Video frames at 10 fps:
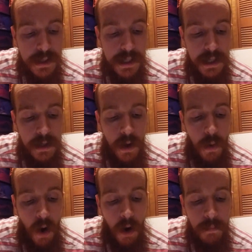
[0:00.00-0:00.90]
See that no
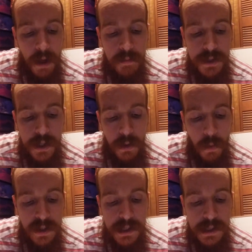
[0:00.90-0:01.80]
harm comes to the
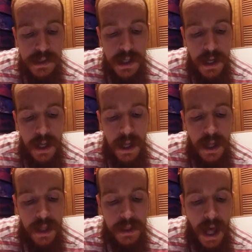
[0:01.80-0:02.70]
horses.
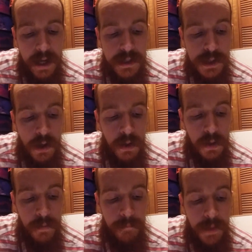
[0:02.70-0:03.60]
That is
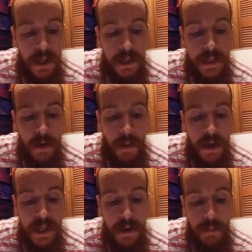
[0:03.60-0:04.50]
all. Thereby
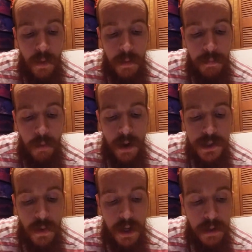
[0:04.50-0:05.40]
the emperor
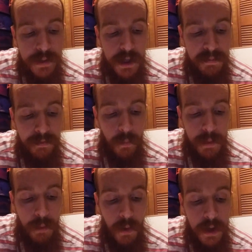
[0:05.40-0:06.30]
prostrated himself before the
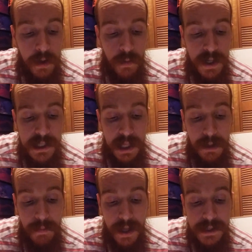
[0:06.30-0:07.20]
boy, and addressing
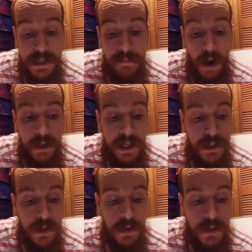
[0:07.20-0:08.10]
him as divine
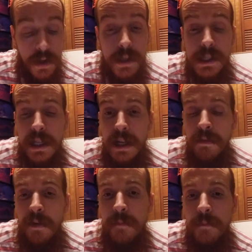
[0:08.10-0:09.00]
teacher, took his
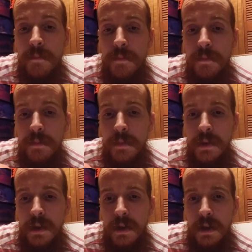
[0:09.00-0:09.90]
leave.
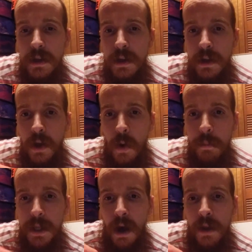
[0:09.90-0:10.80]
Go
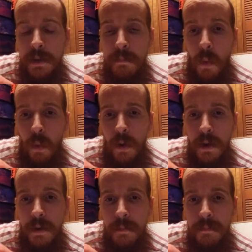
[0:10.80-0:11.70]
beyond
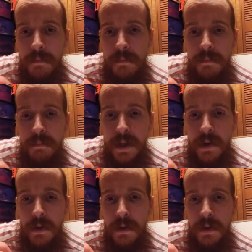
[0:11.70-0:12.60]
the
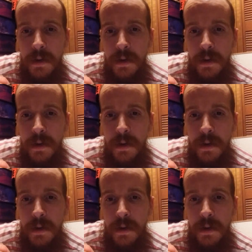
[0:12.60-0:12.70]
mere